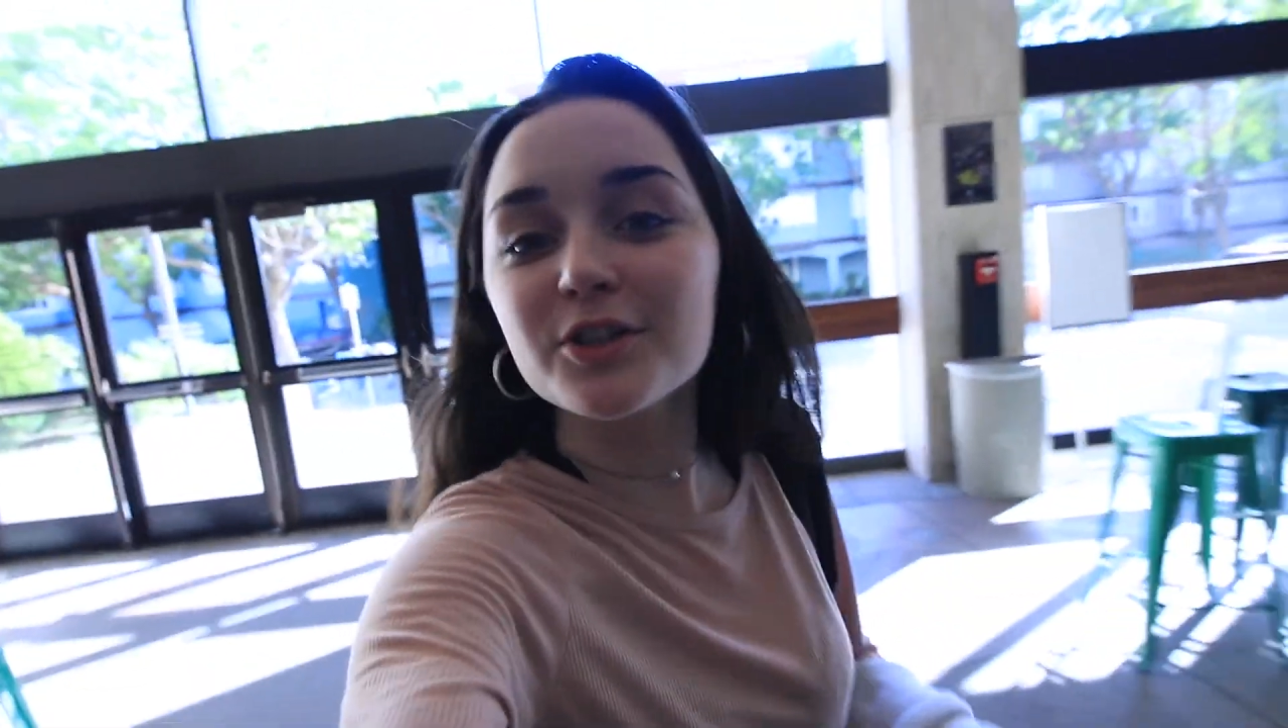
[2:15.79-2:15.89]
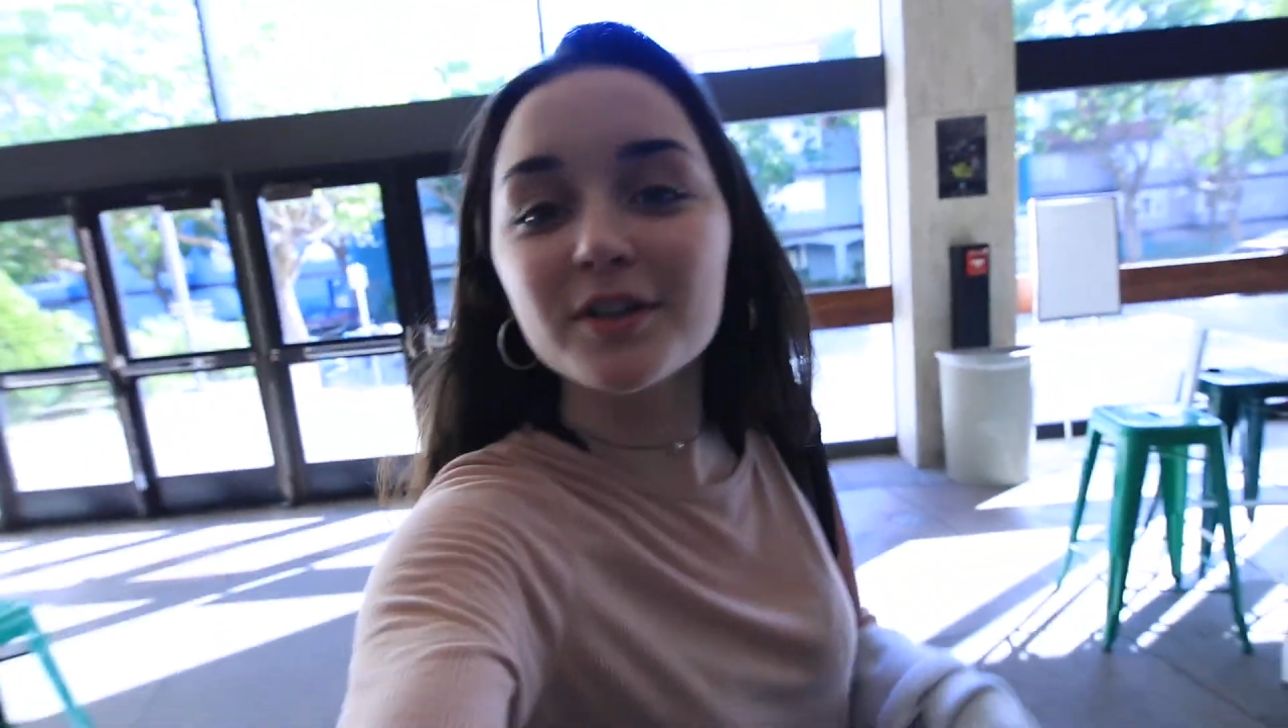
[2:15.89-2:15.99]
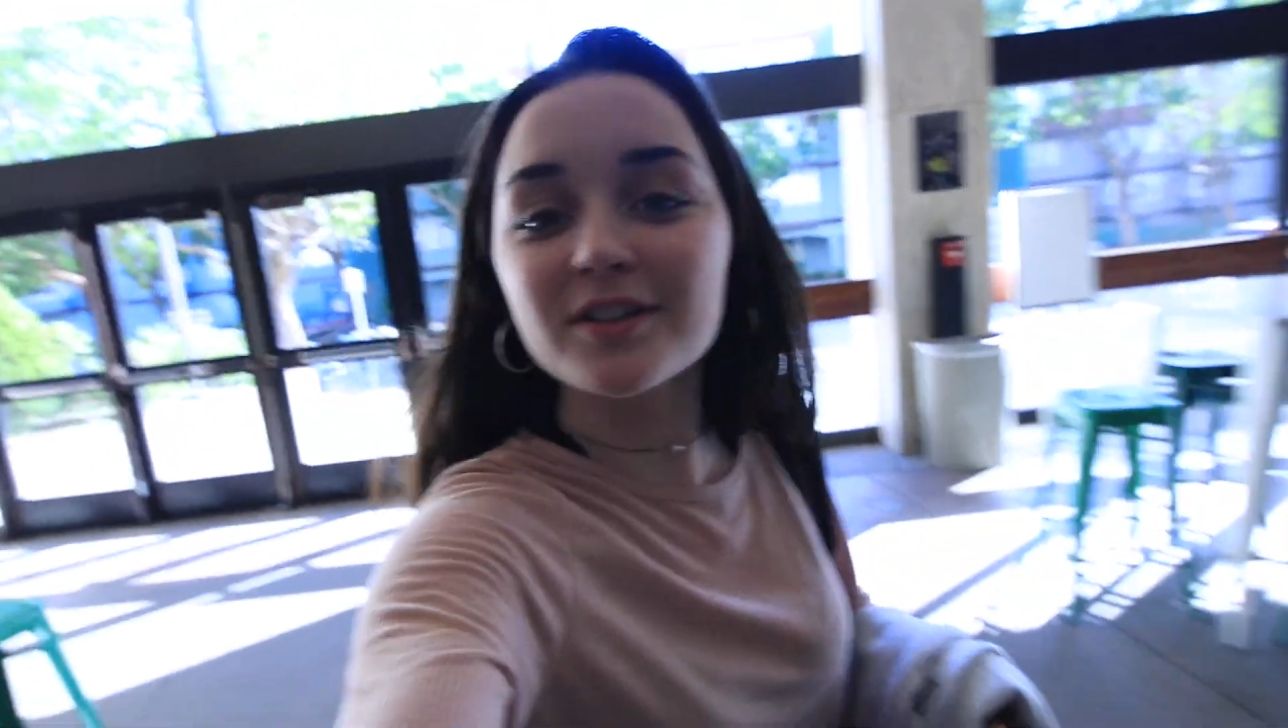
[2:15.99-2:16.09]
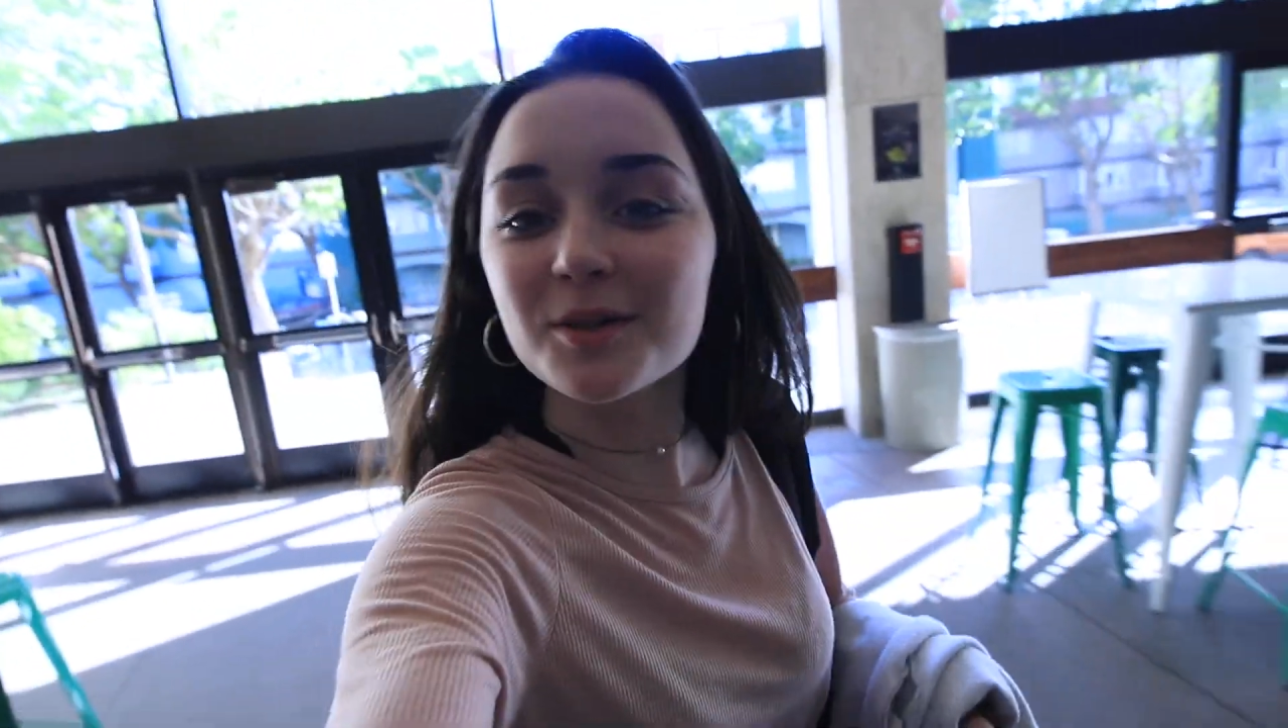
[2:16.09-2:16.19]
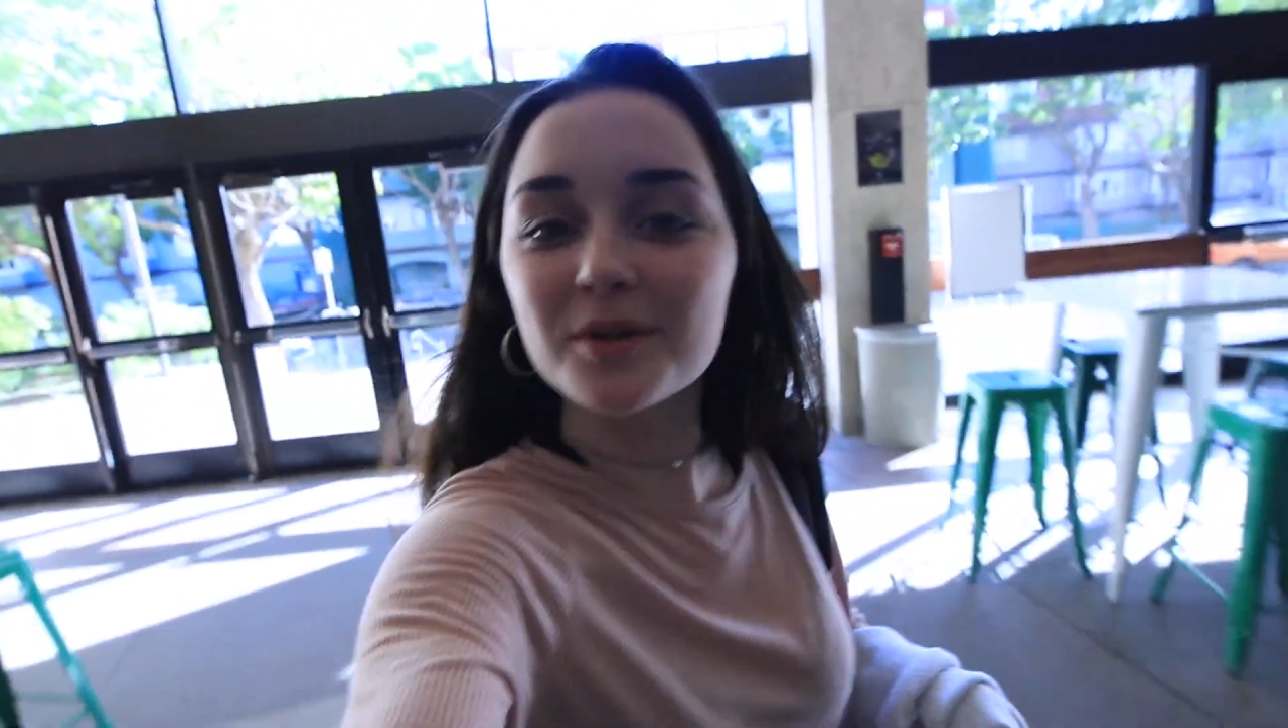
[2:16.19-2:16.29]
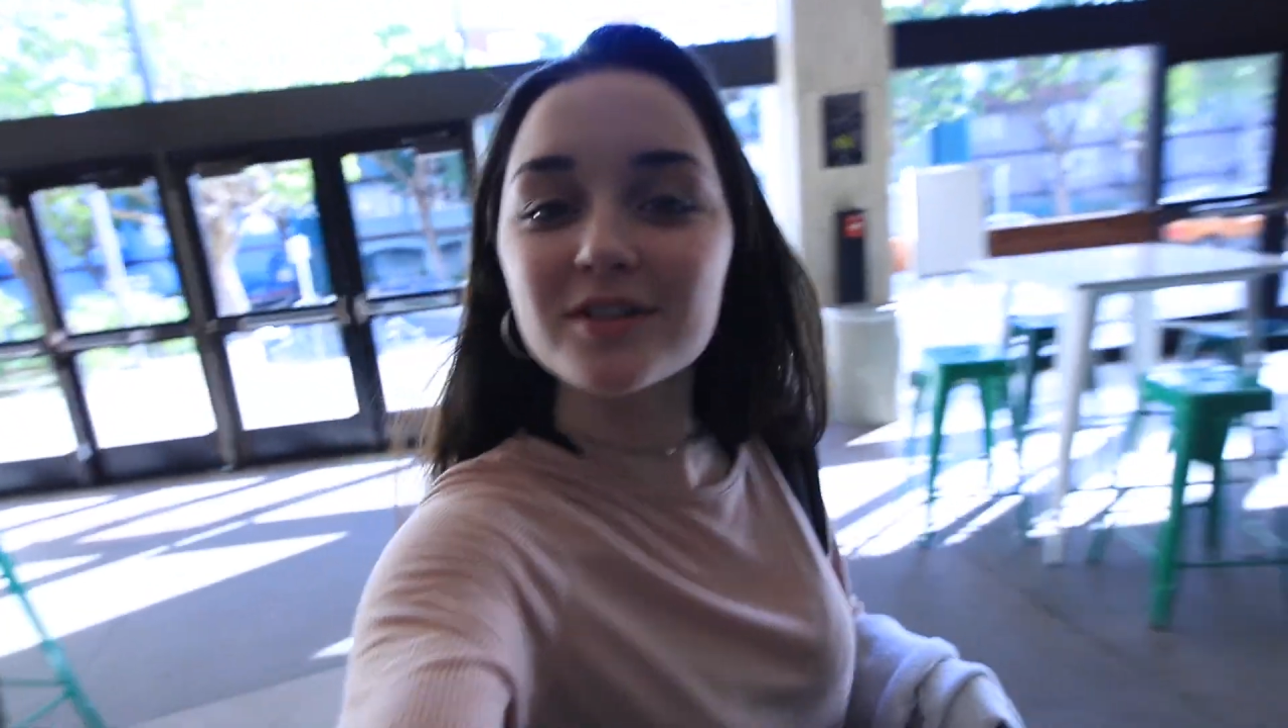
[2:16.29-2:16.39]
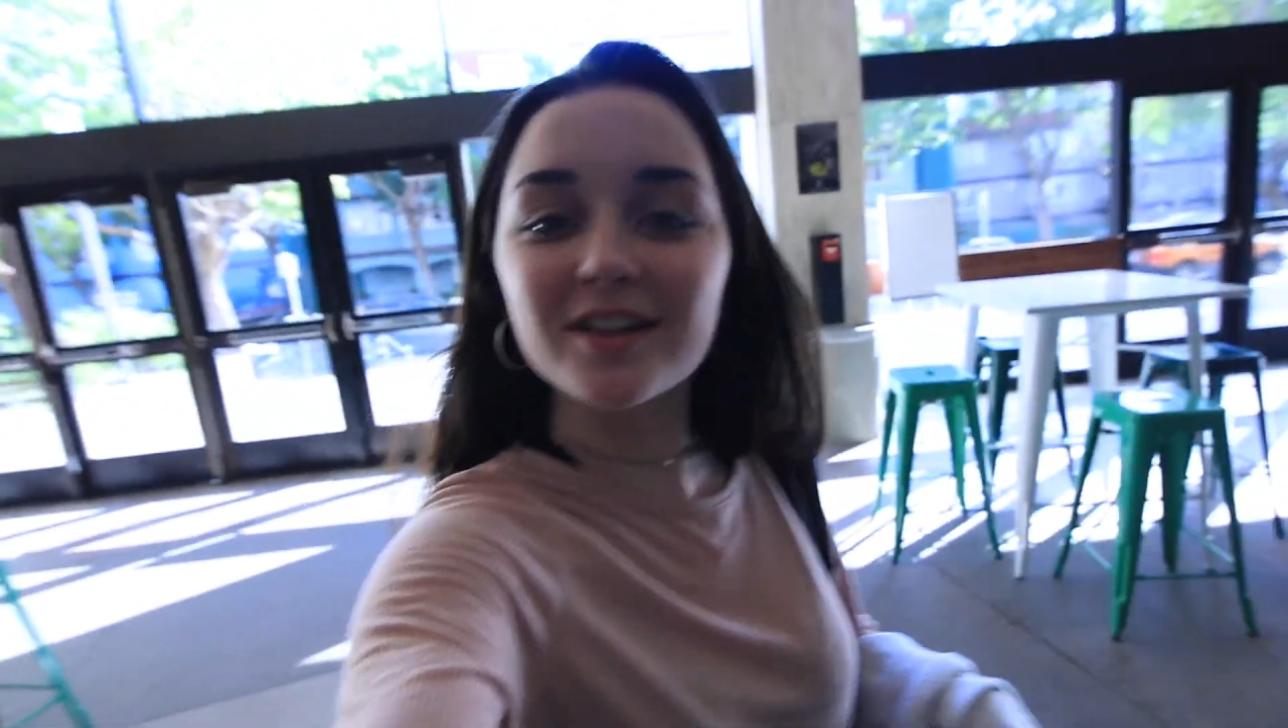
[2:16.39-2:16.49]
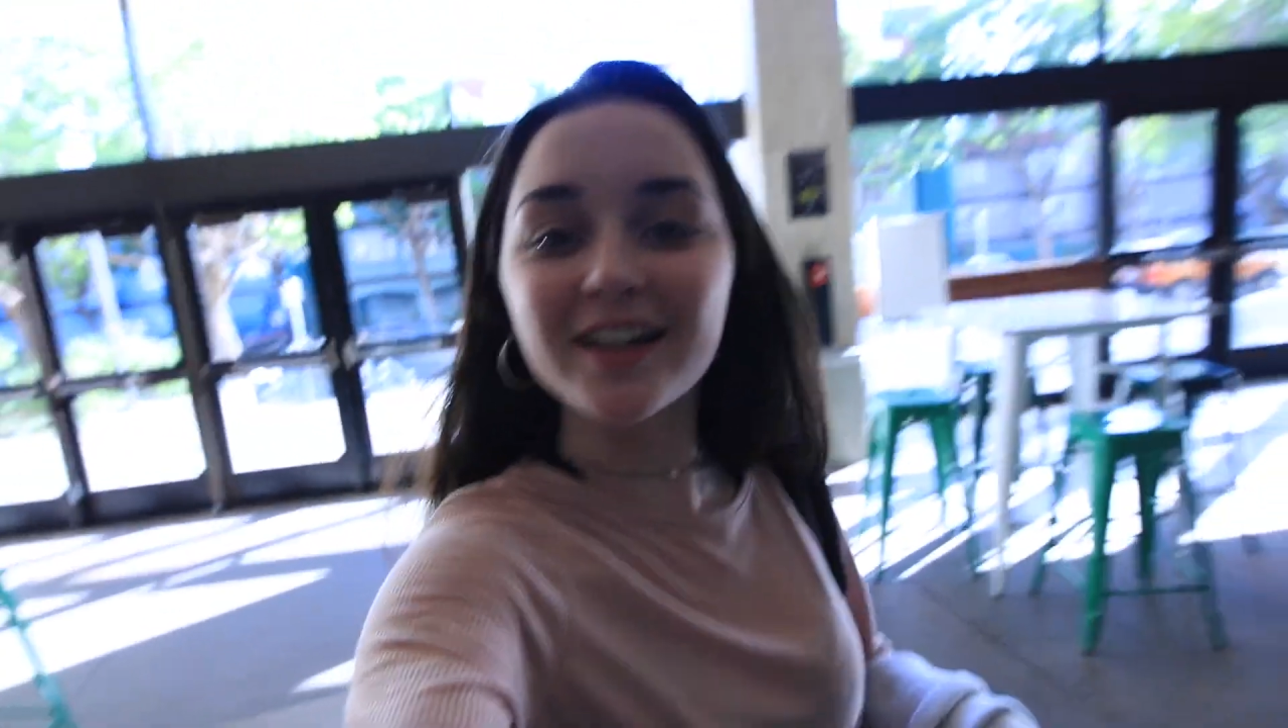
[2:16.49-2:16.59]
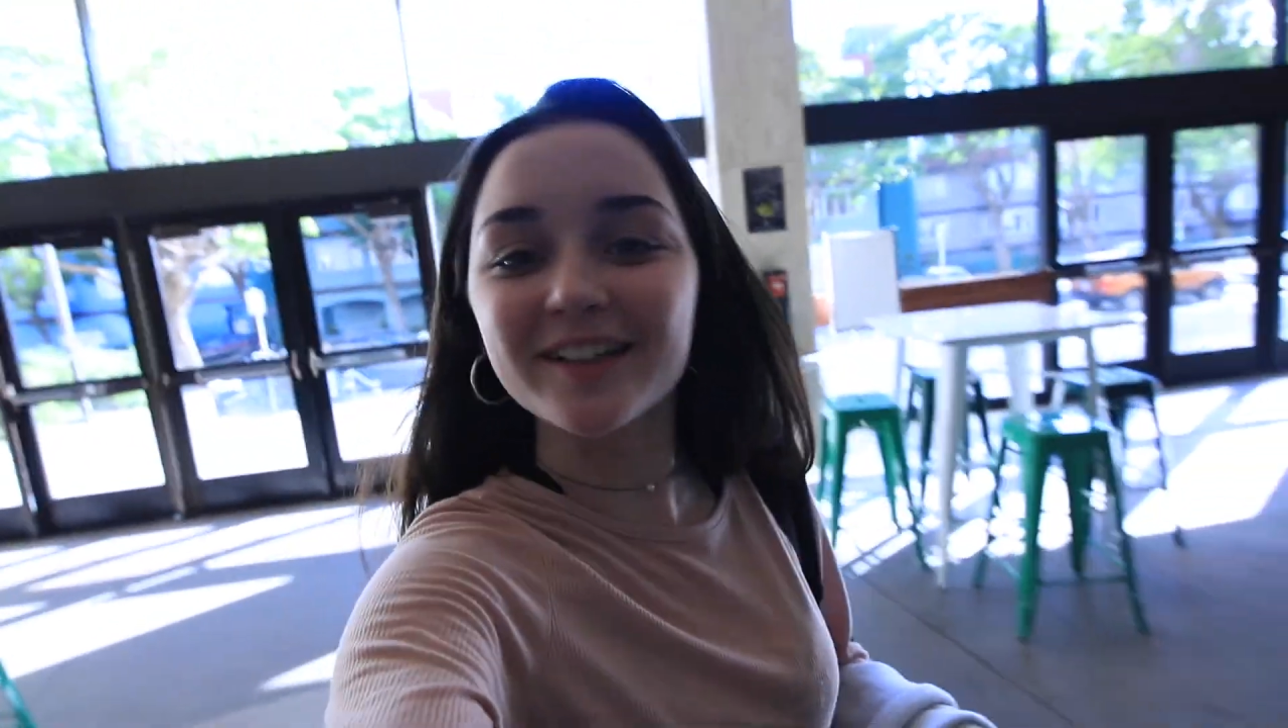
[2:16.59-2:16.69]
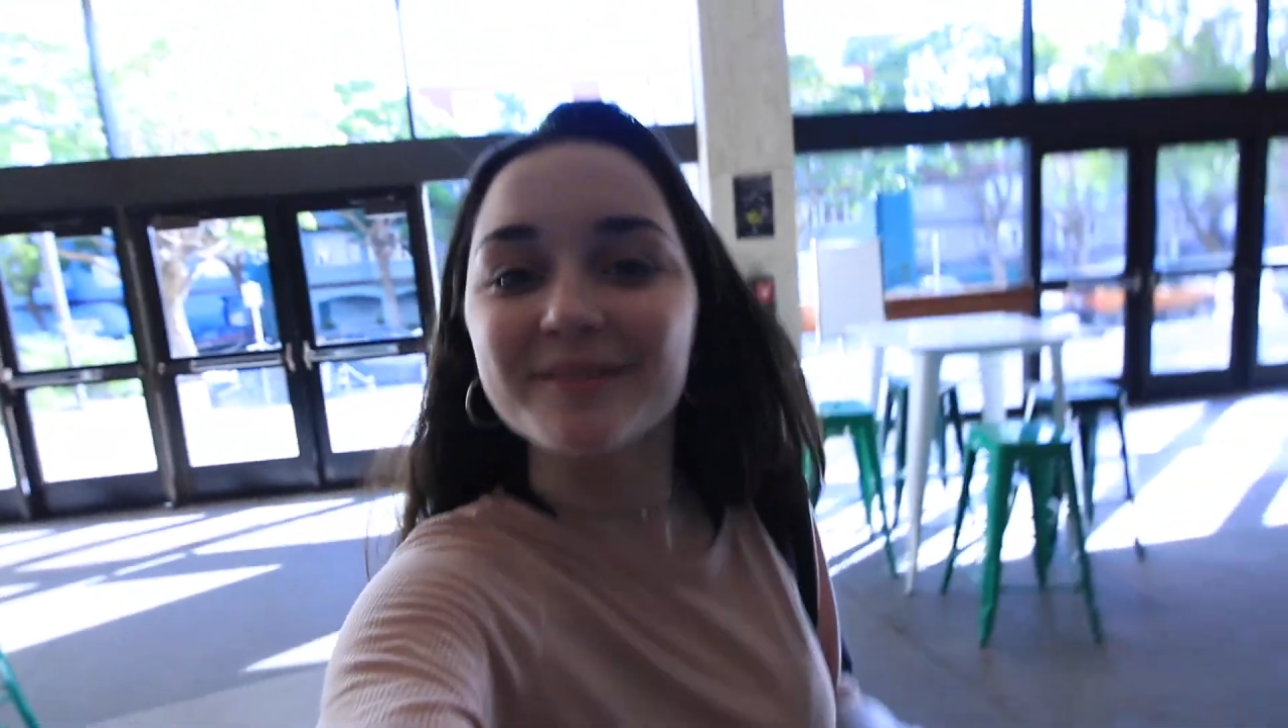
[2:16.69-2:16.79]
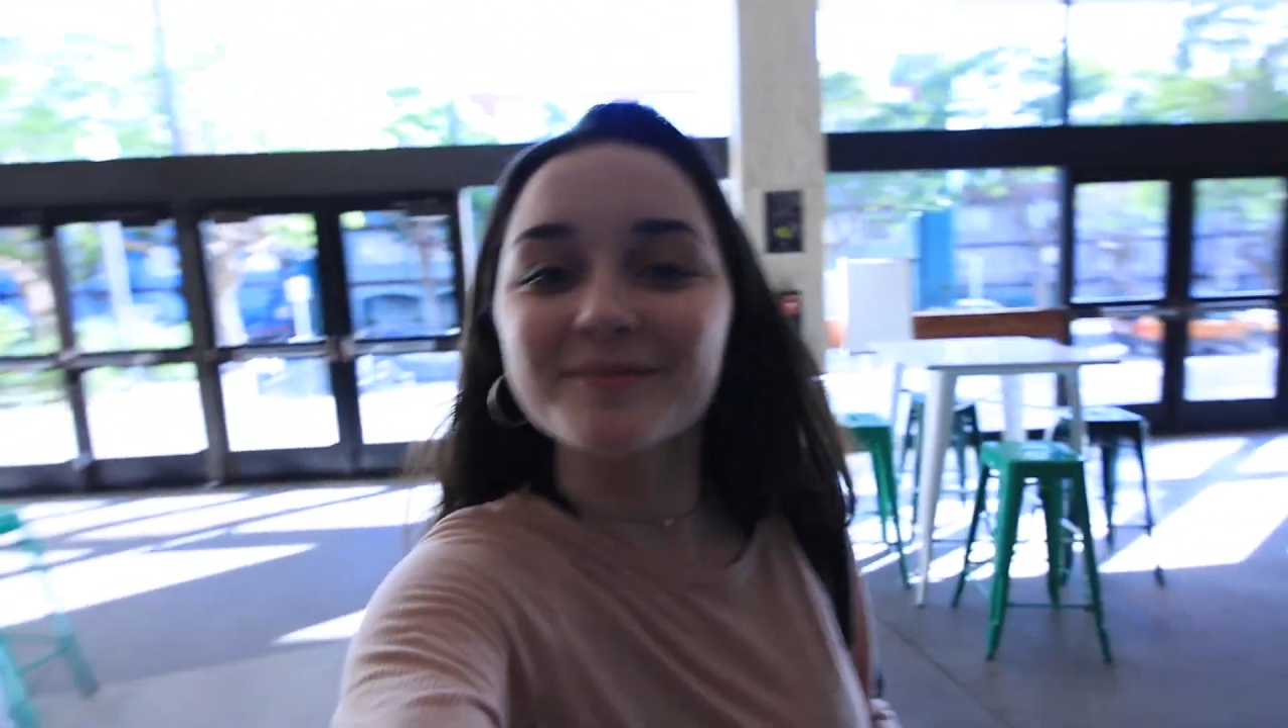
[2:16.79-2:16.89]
so you can see what it's like.